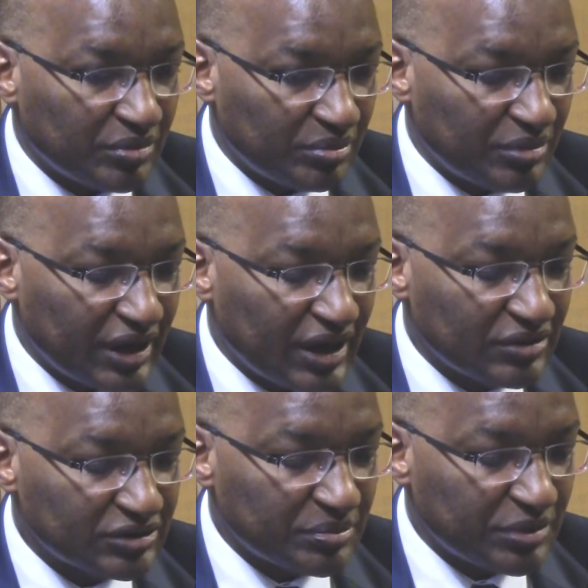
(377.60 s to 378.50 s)
My
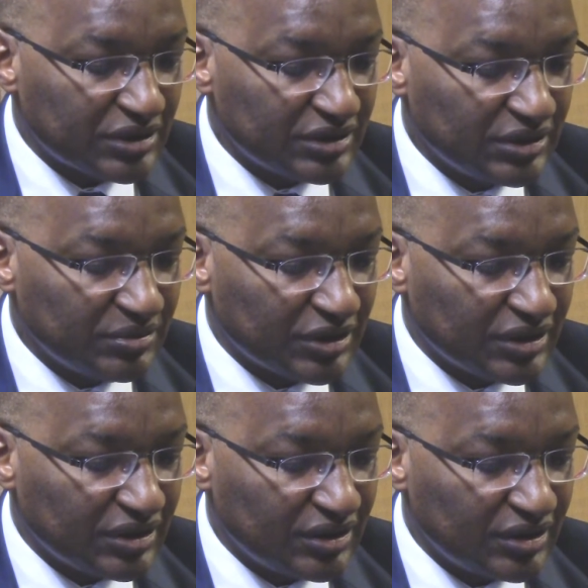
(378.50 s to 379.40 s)
counterparty,
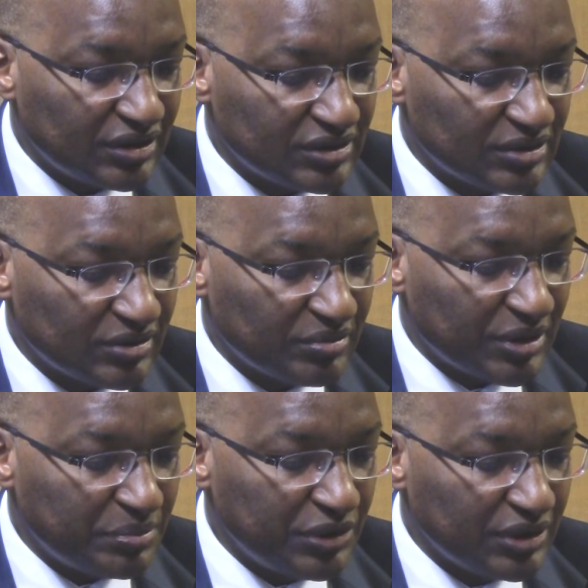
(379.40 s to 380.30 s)
my
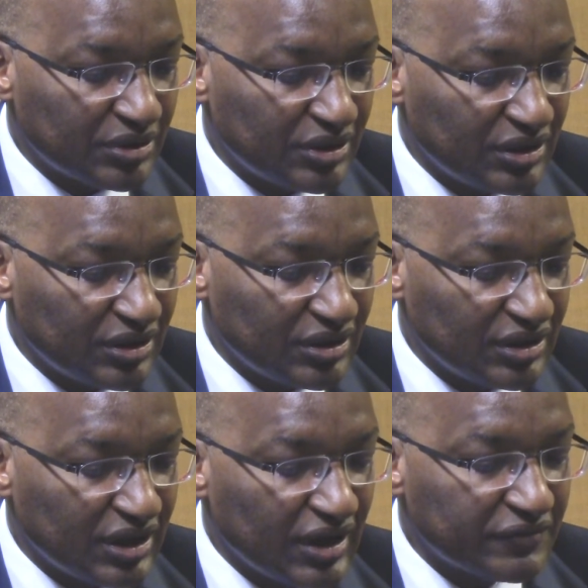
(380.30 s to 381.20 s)
peer,
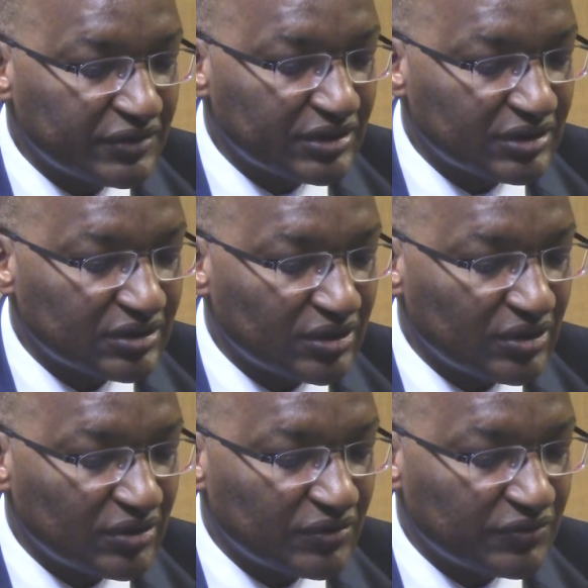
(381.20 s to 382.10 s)
the governor
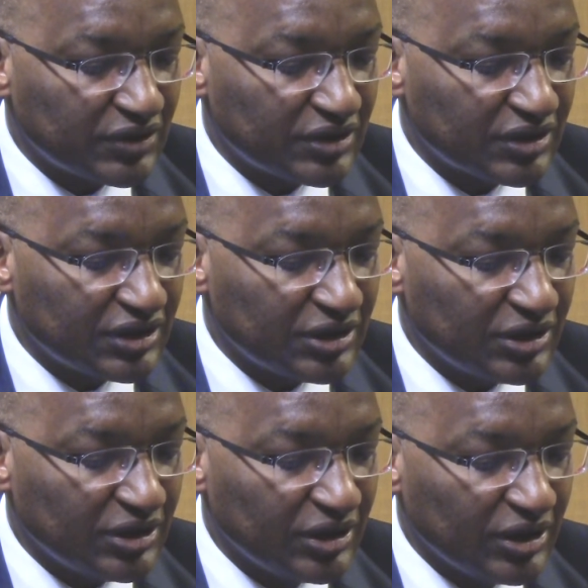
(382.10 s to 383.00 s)
of
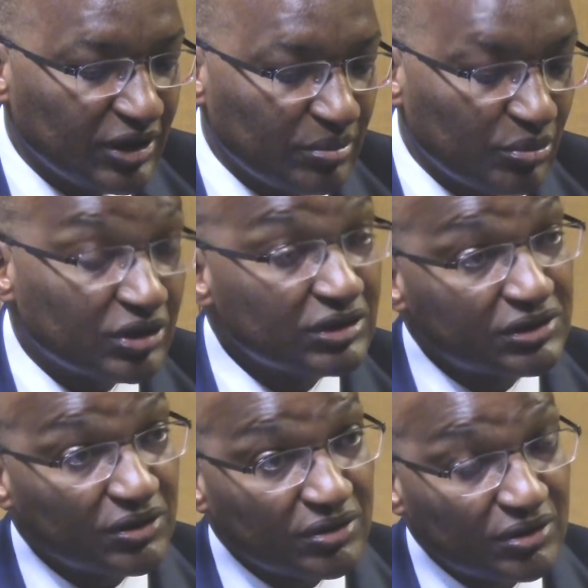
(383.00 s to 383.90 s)
the
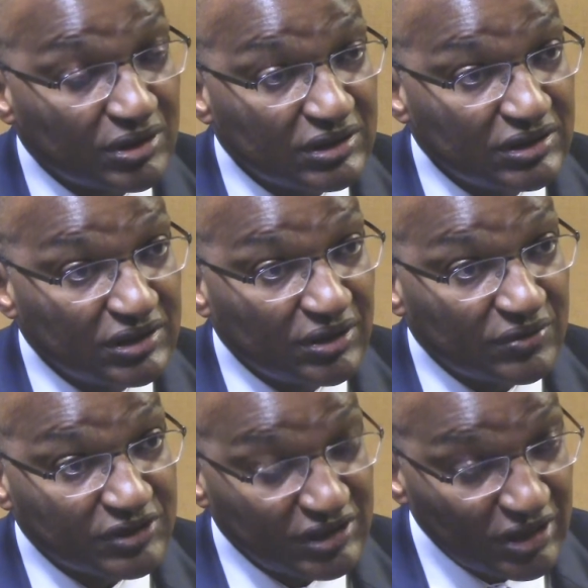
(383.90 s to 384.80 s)
Monetary Authority
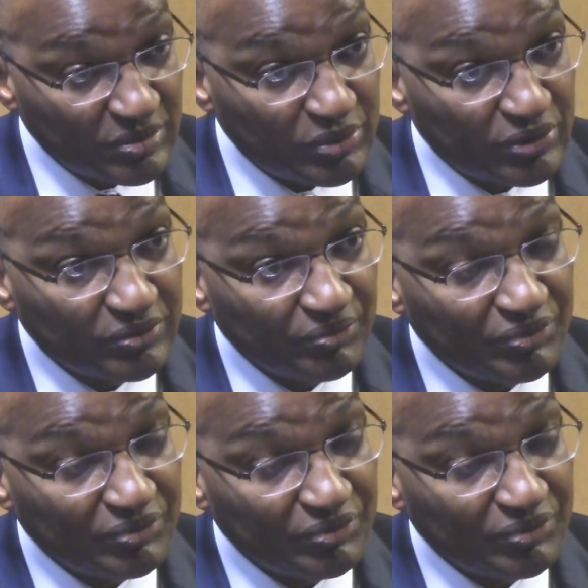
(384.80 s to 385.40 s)
of Singapore,